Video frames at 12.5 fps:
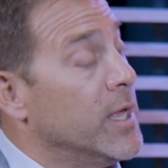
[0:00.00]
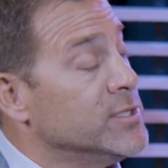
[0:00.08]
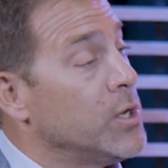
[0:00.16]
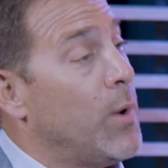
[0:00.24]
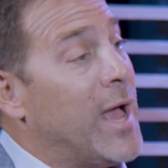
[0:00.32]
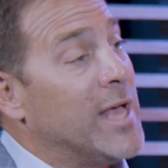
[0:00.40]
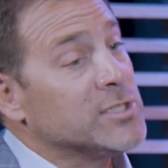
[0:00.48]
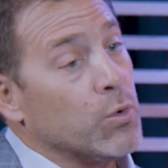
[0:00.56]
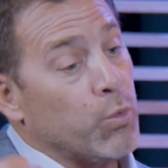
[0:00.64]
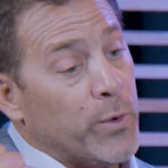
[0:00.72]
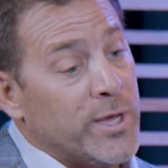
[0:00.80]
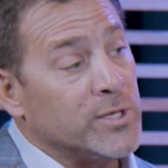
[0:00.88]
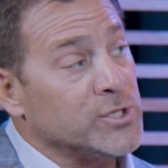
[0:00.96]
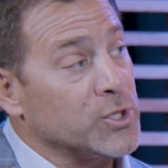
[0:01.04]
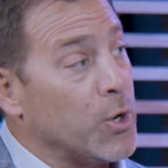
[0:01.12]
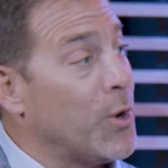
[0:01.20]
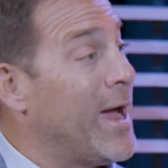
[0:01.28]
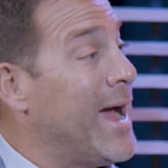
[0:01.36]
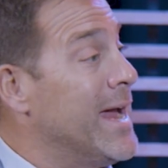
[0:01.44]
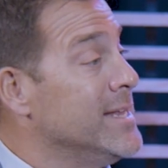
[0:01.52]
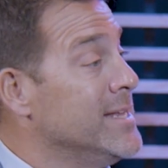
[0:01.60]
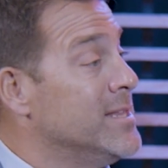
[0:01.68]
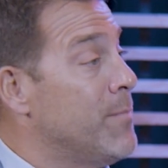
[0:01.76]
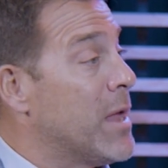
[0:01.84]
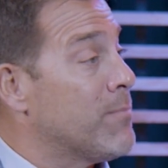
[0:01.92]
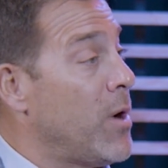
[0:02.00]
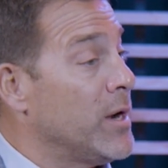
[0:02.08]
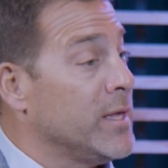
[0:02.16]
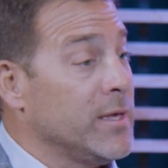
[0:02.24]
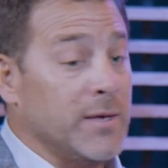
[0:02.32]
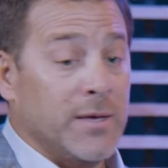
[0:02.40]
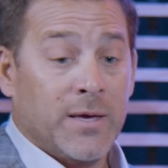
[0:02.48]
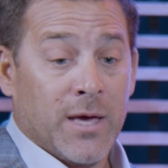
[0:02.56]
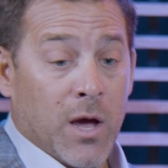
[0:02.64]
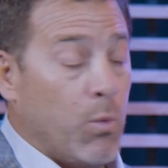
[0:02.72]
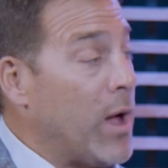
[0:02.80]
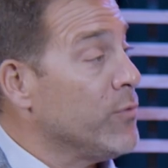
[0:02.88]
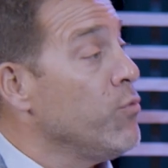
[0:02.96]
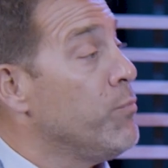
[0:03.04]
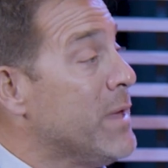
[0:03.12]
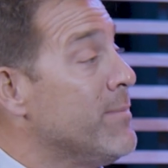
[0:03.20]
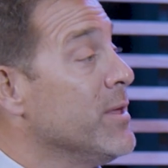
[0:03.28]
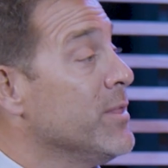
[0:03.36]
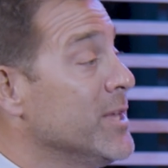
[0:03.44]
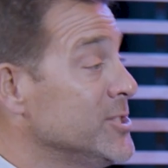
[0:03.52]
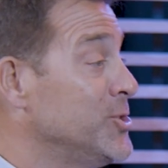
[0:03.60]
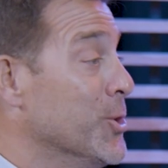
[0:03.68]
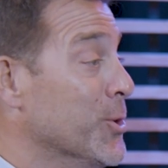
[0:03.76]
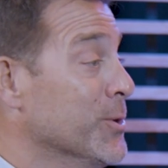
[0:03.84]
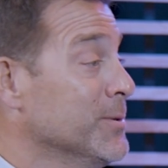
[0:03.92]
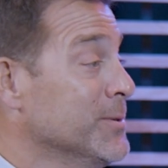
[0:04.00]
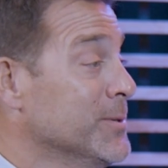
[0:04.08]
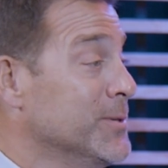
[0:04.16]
And so as a reinsurer, I need to make money, and while you beat me this year,